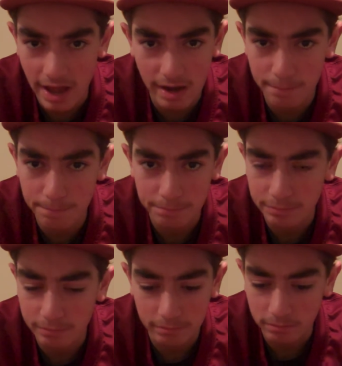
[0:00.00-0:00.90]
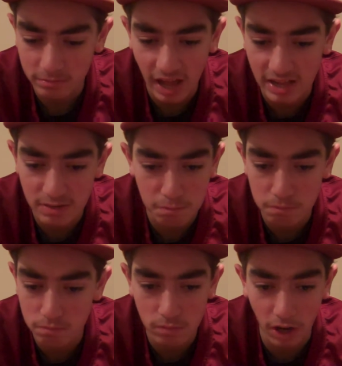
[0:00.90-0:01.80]
And that's
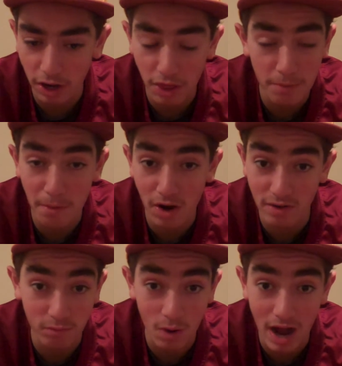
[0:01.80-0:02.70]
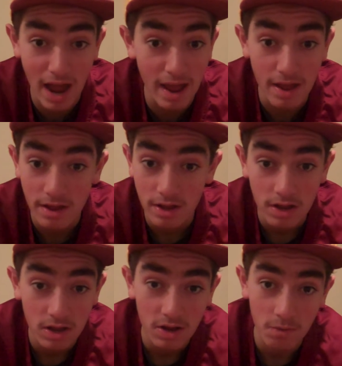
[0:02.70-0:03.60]
another part of why
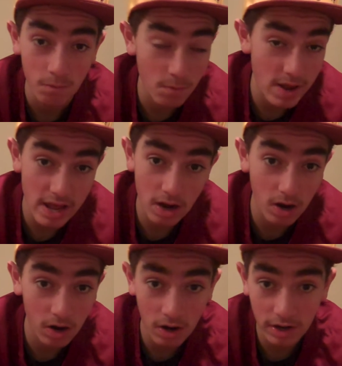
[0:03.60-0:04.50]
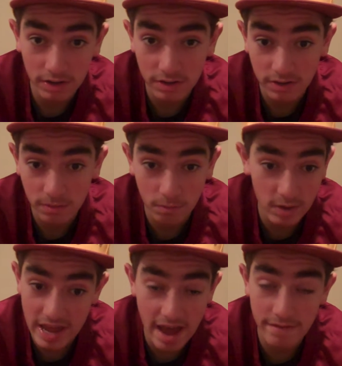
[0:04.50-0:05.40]
we
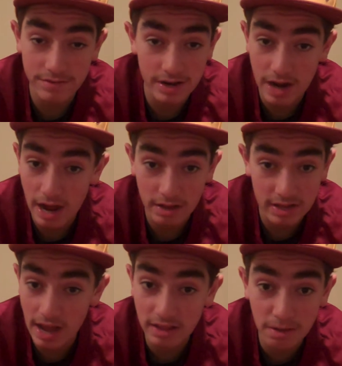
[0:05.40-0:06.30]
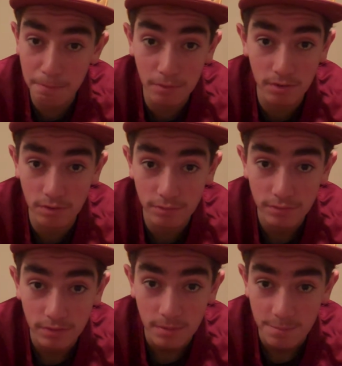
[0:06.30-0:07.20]
have not yet to
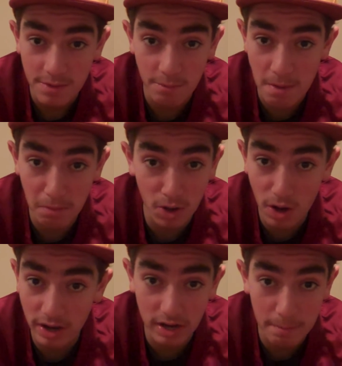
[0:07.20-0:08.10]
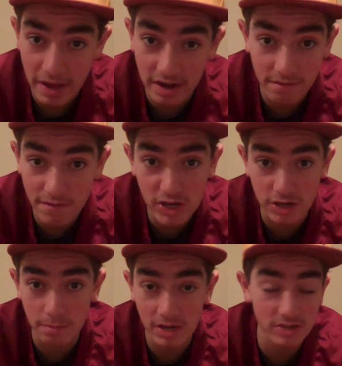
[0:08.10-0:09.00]
prove that we belong in a competitive
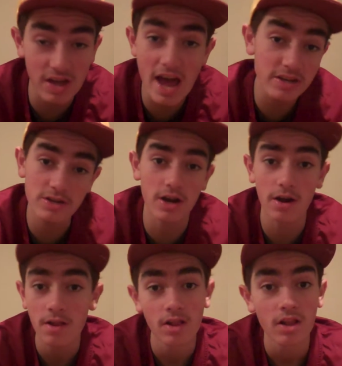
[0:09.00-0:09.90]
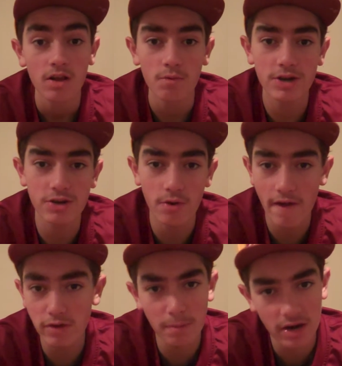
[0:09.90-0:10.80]
division. Because last year, we showed
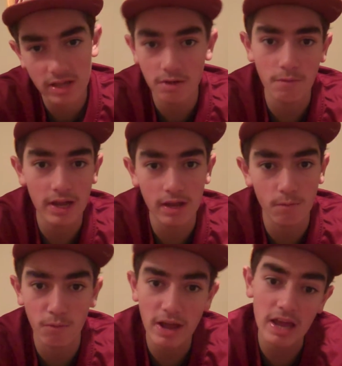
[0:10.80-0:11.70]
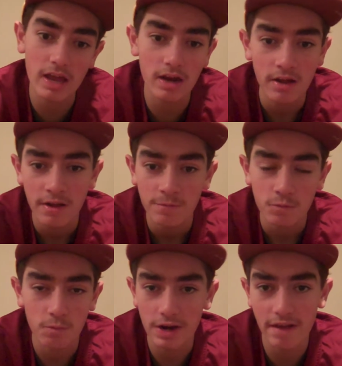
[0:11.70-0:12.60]
everybody that we can win
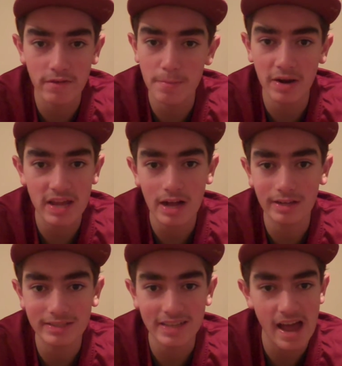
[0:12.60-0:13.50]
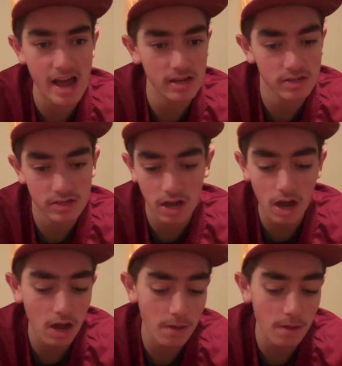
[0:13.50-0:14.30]
when everybody else has,